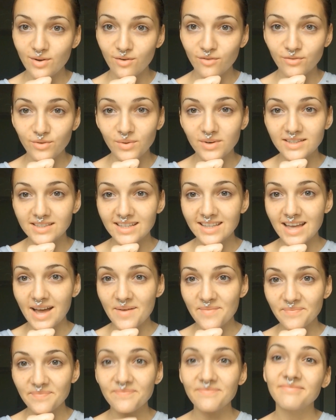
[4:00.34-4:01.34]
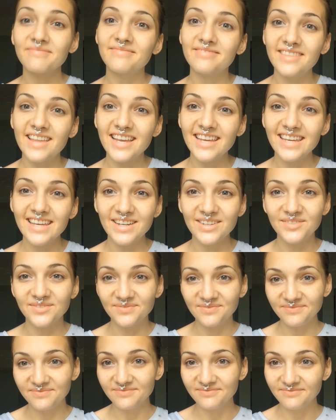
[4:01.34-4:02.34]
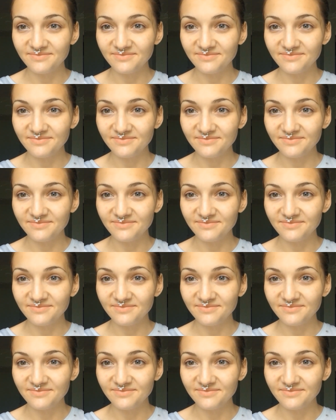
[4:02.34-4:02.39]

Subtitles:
me know if you want to see that. Thank you.